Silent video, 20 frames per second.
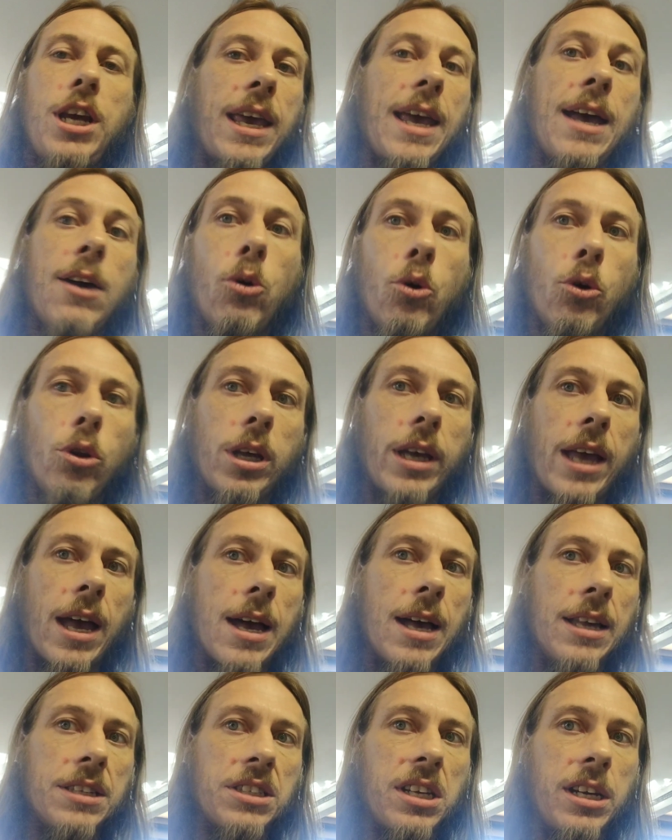out all the
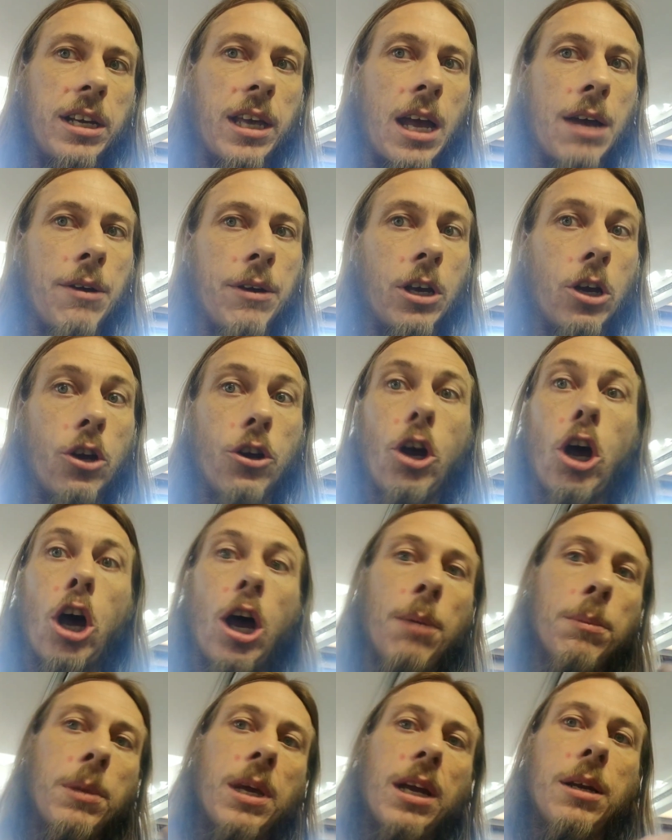cars that are going on.
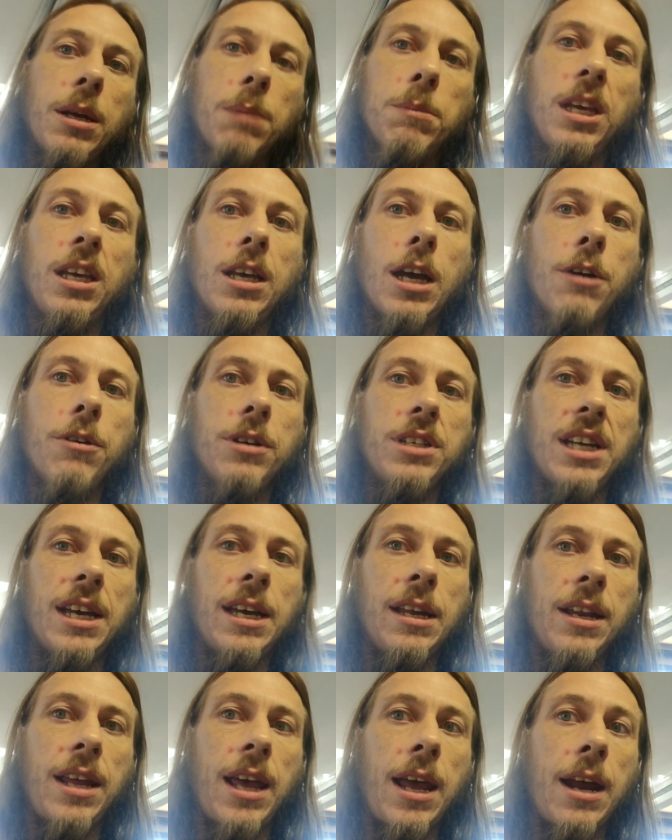I'm going to be going
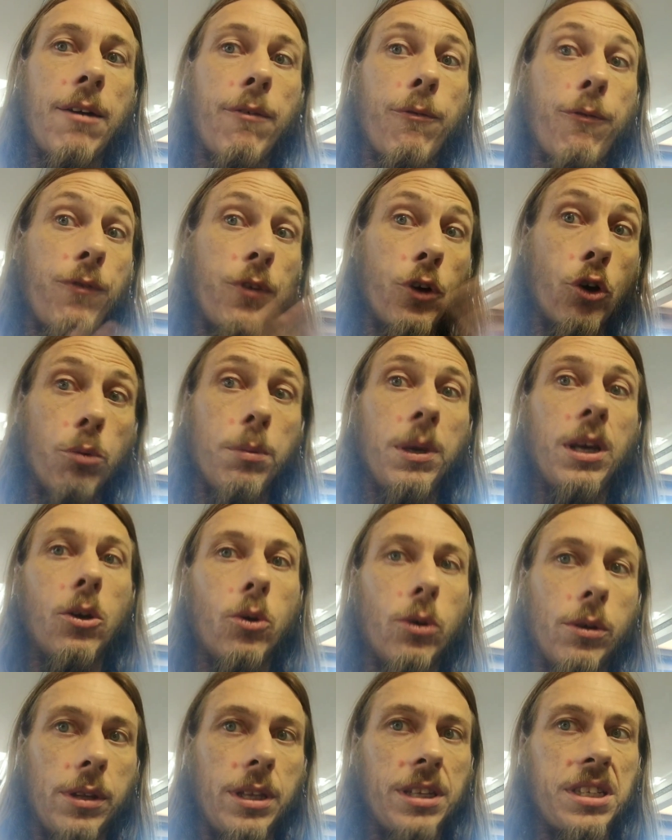down there and filming
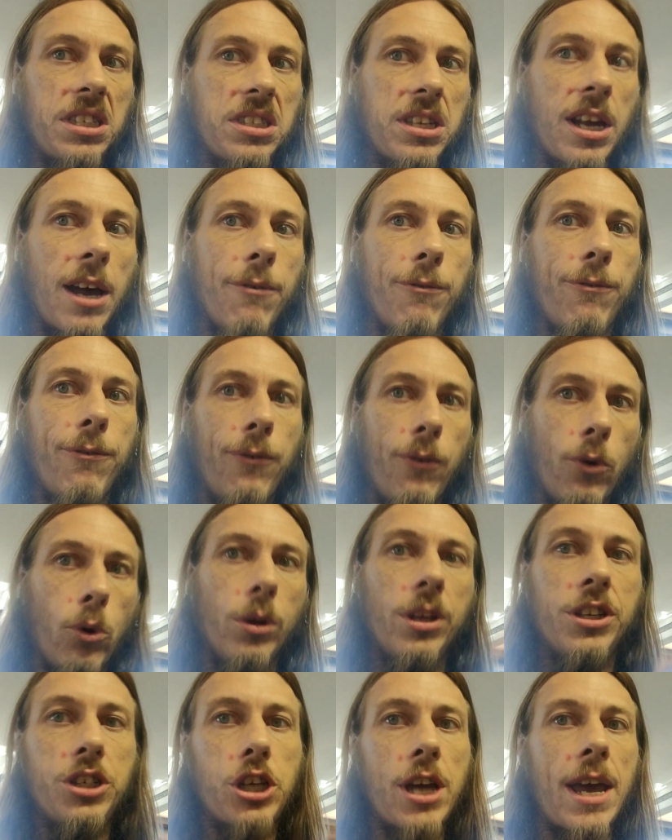all this stuff for
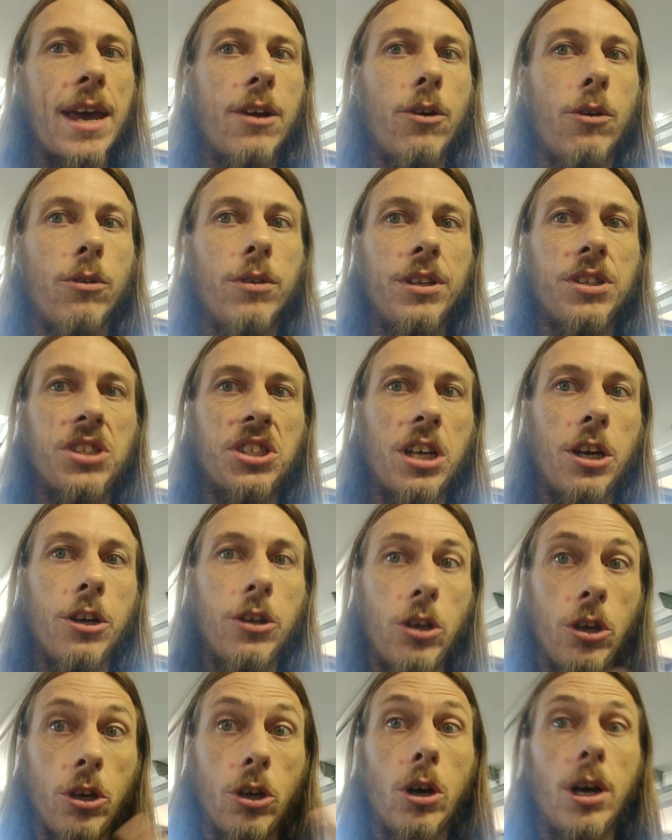the channel, and so
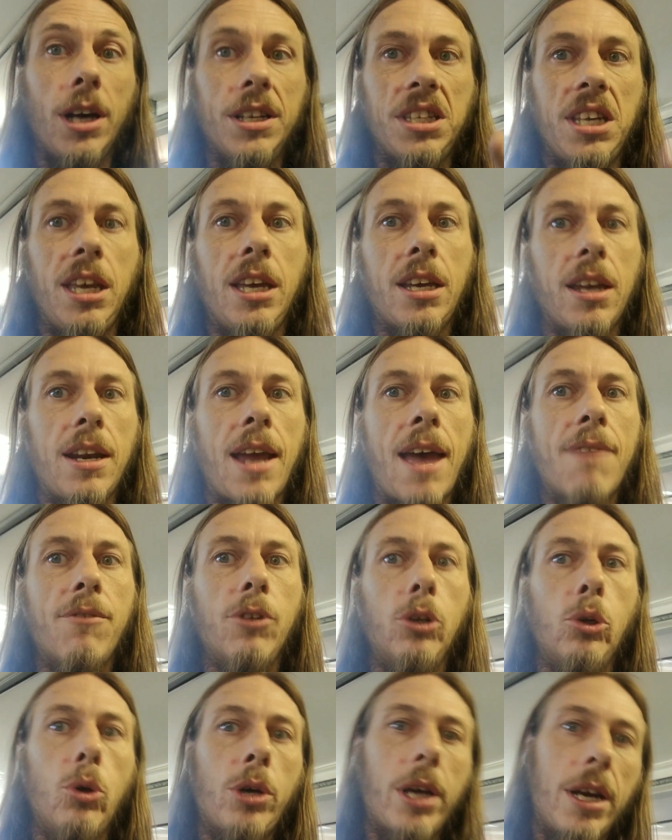you guys here can have a
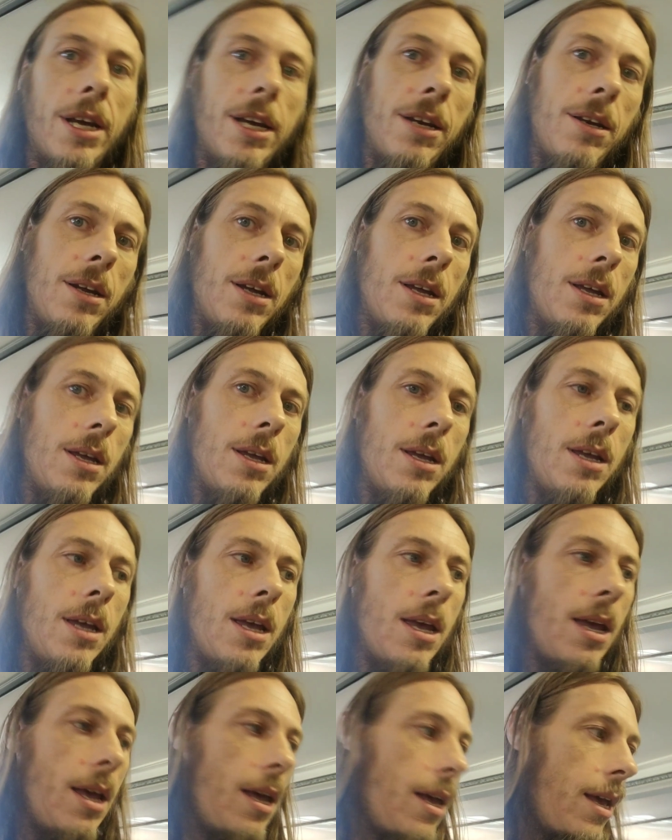look at it.
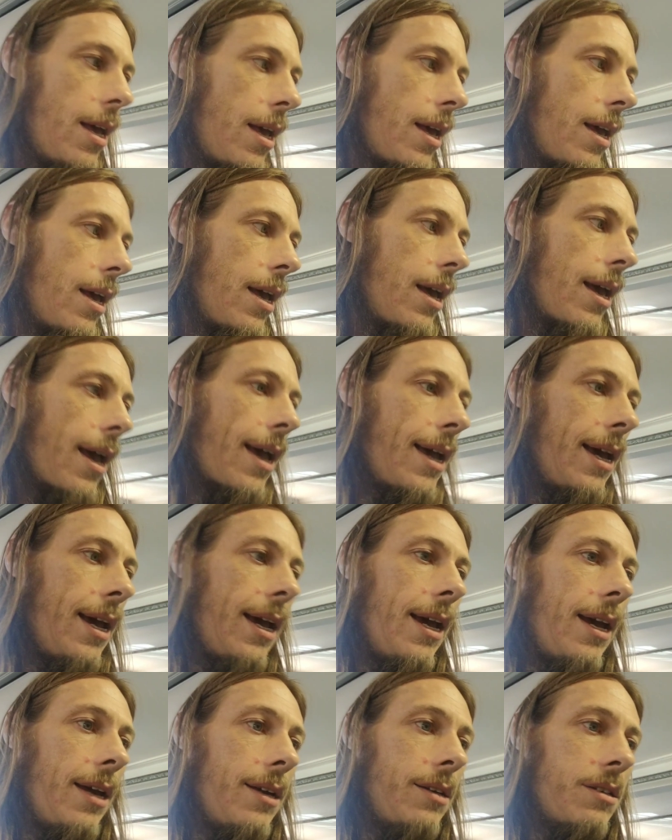
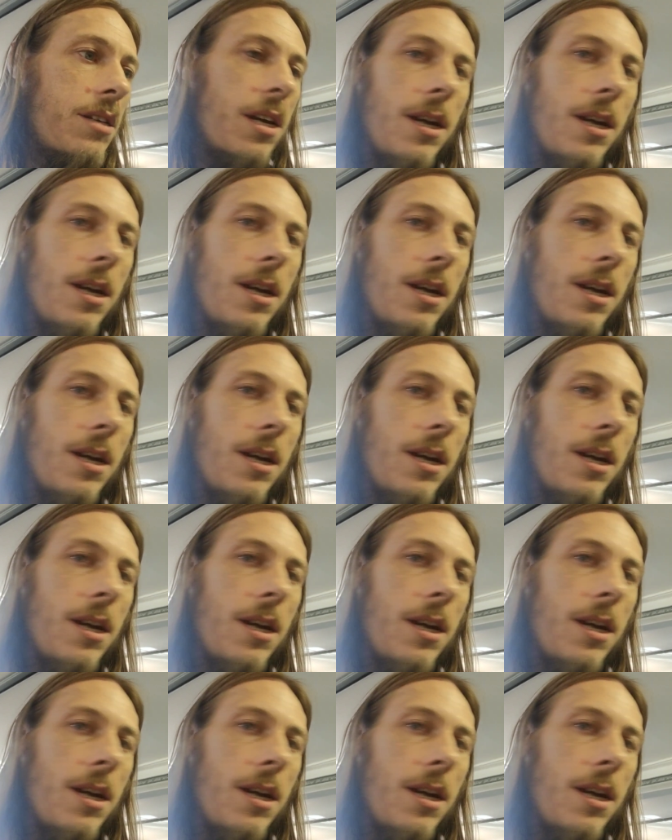And